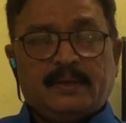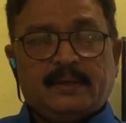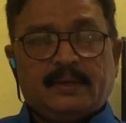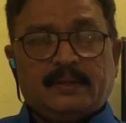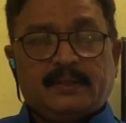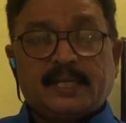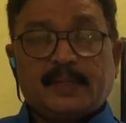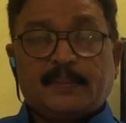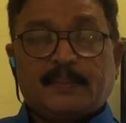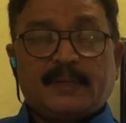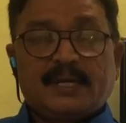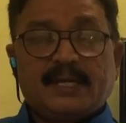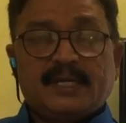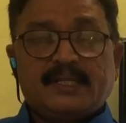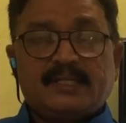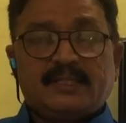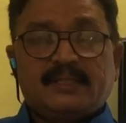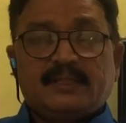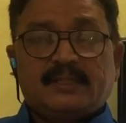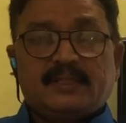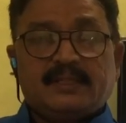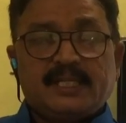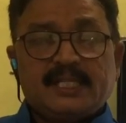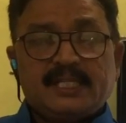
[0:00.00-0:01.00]
That means
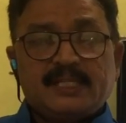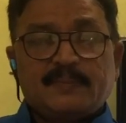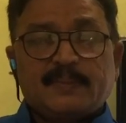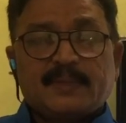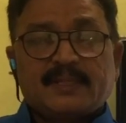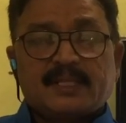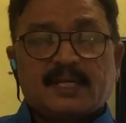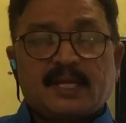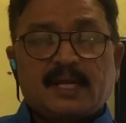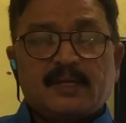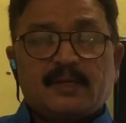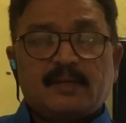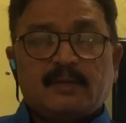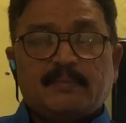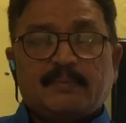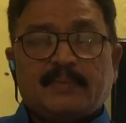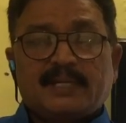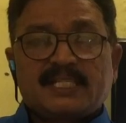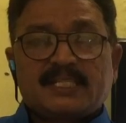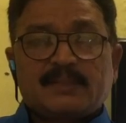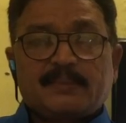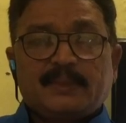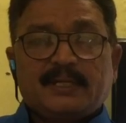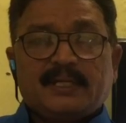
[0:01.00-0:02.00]
these methods
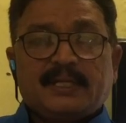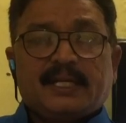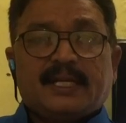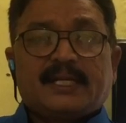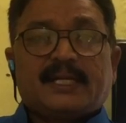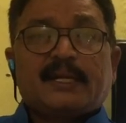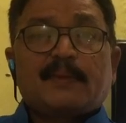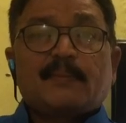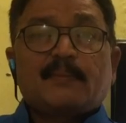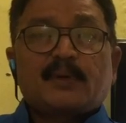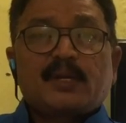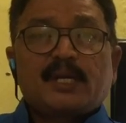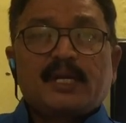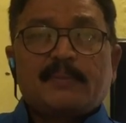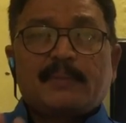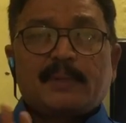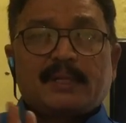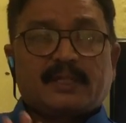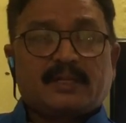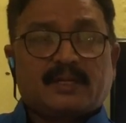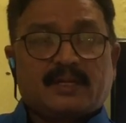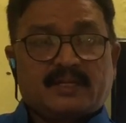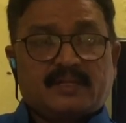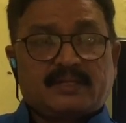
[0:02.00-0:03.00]
must be a temporary
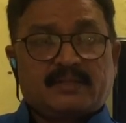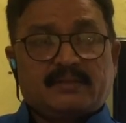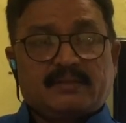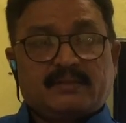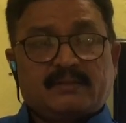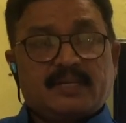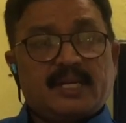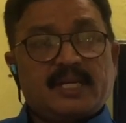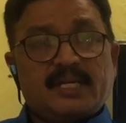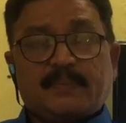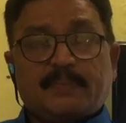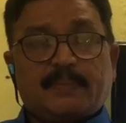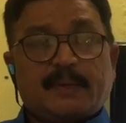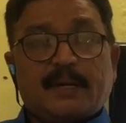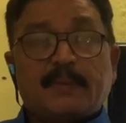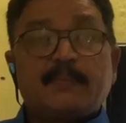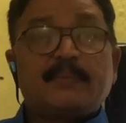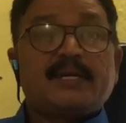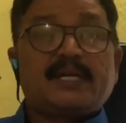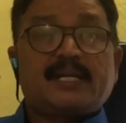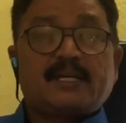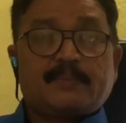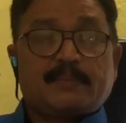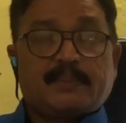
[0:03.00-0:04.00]
methods, not a
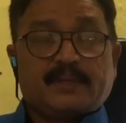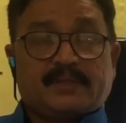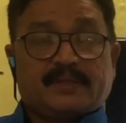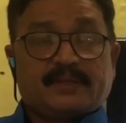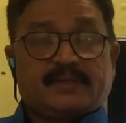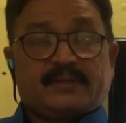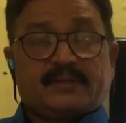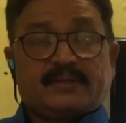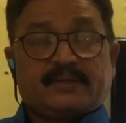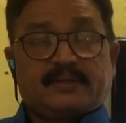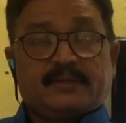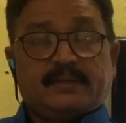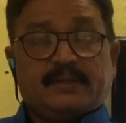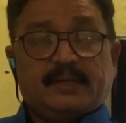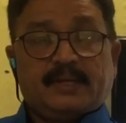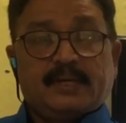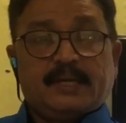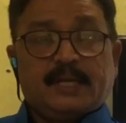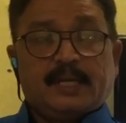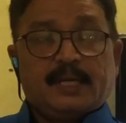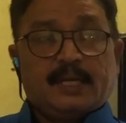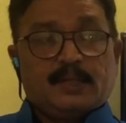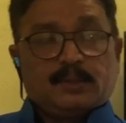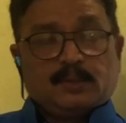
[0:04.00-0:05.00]
permanent methods.
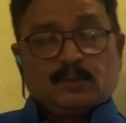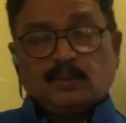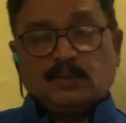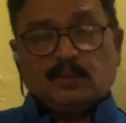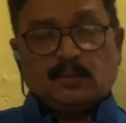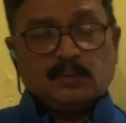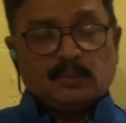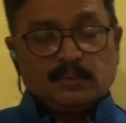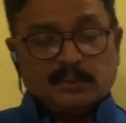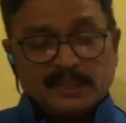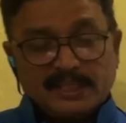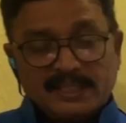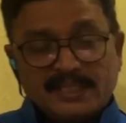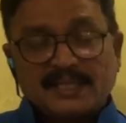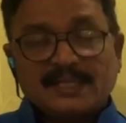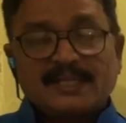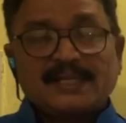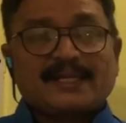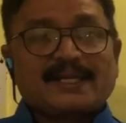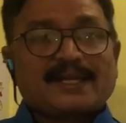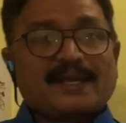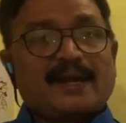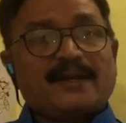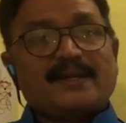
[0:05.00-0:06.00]
So these are the
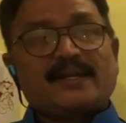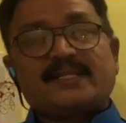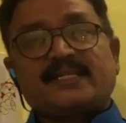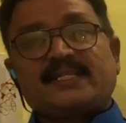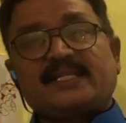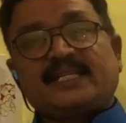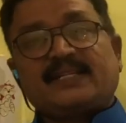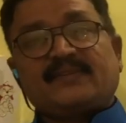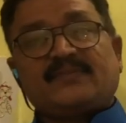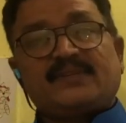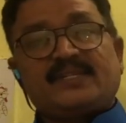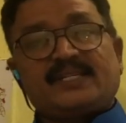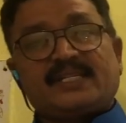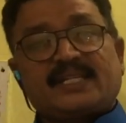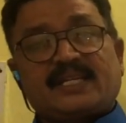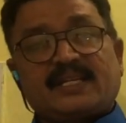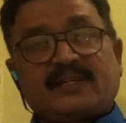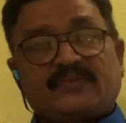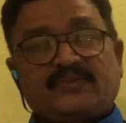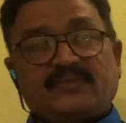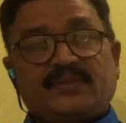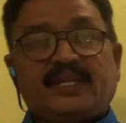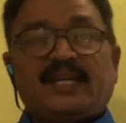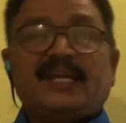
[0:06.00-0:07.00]
characteristic feature of
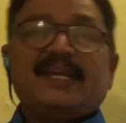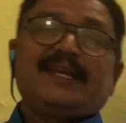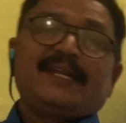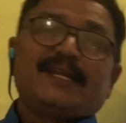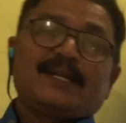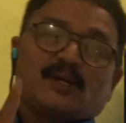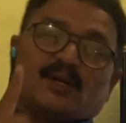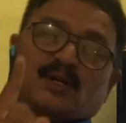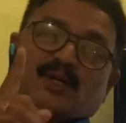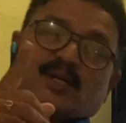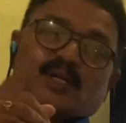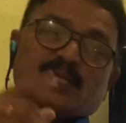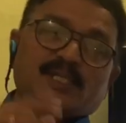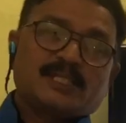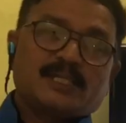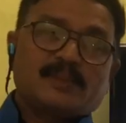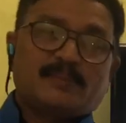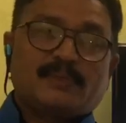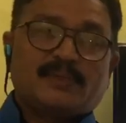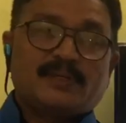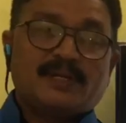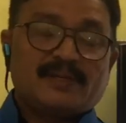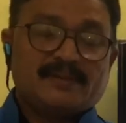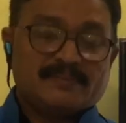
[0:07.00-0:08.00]
any
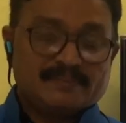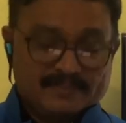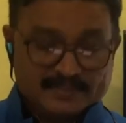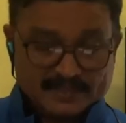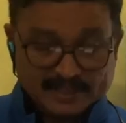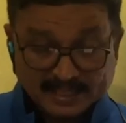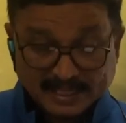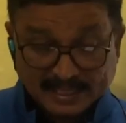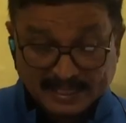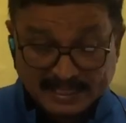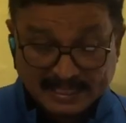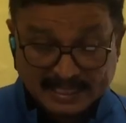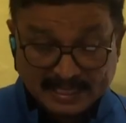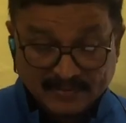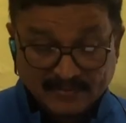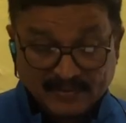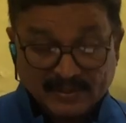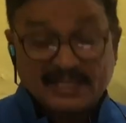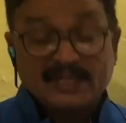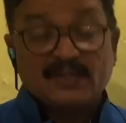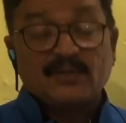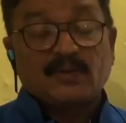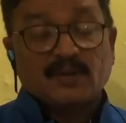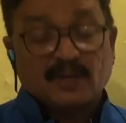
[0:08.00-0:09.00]
contraceptive, any
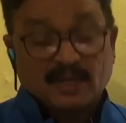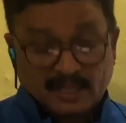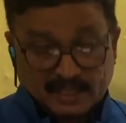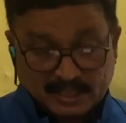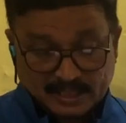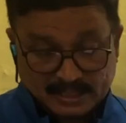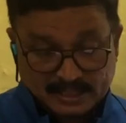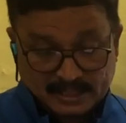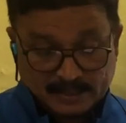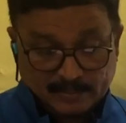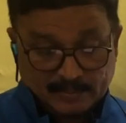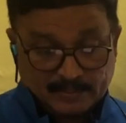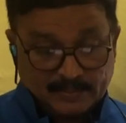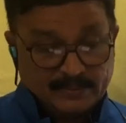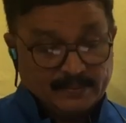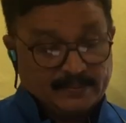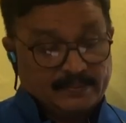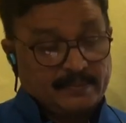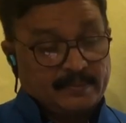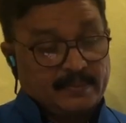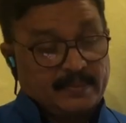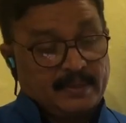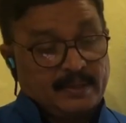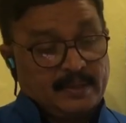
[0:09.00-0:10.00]
effective contraceptive.
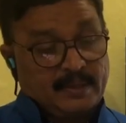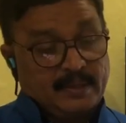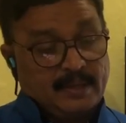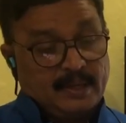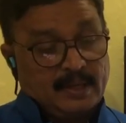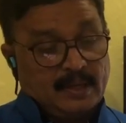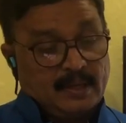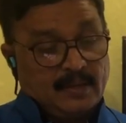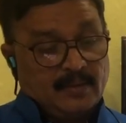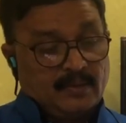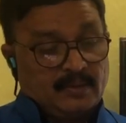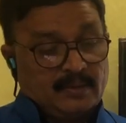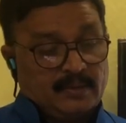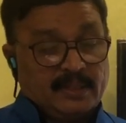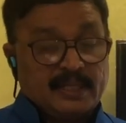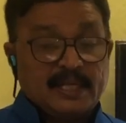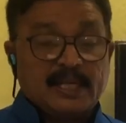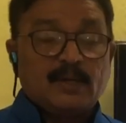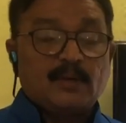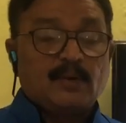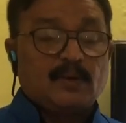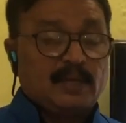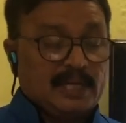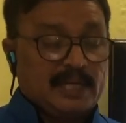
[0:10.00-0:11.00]
Then
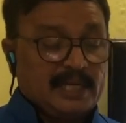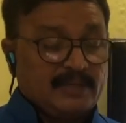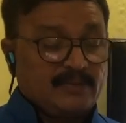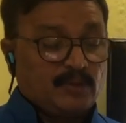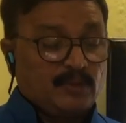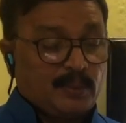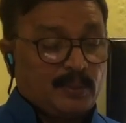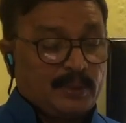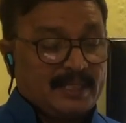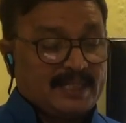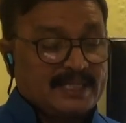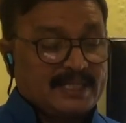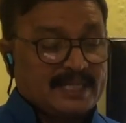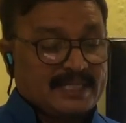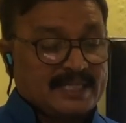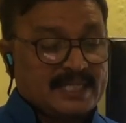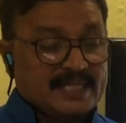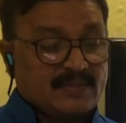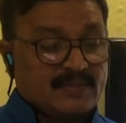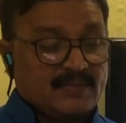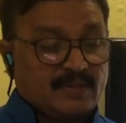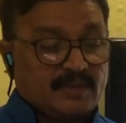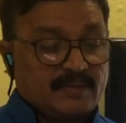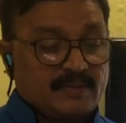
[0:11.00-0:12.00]
only it would be a
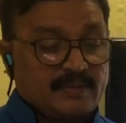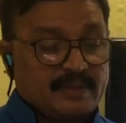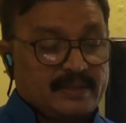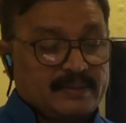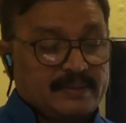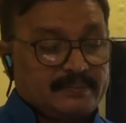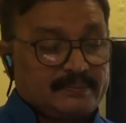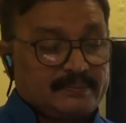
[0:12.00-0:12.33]
successful one.